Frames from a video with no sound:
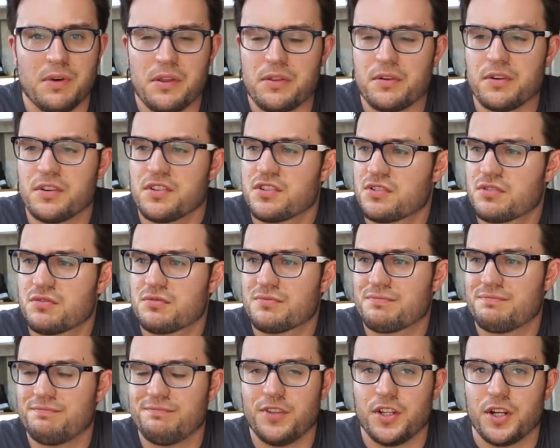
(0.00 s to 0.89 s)
whether
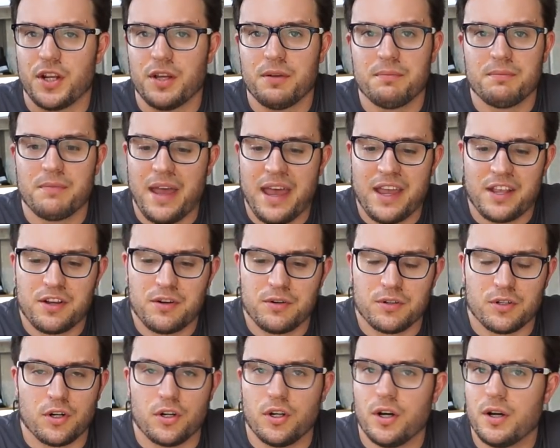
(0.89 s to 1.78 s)
it's you know
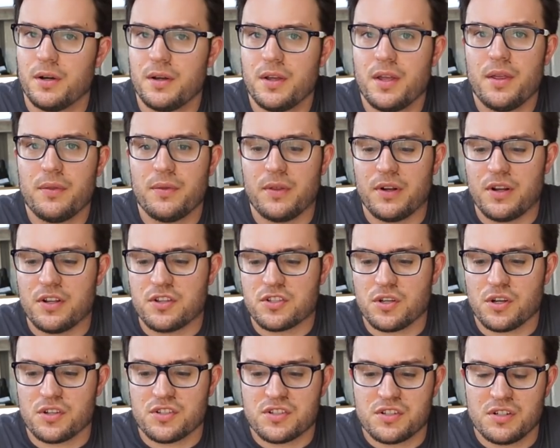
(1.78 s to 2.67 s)
accurate or not, that
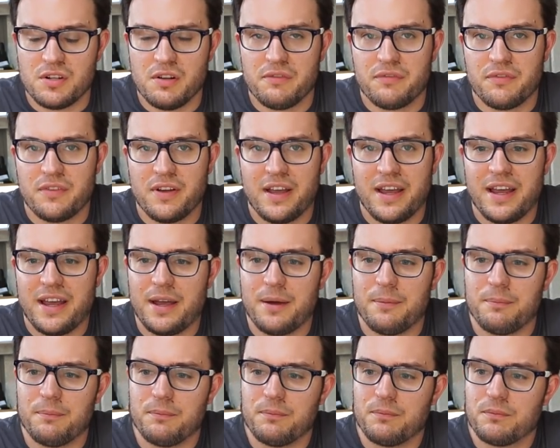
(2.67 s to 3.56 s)
it's got sort of
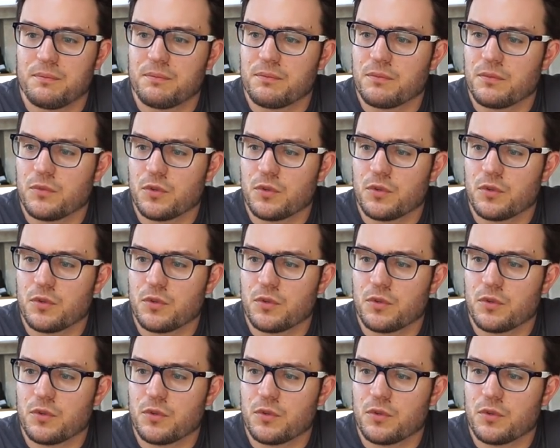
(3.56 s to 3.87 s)
um,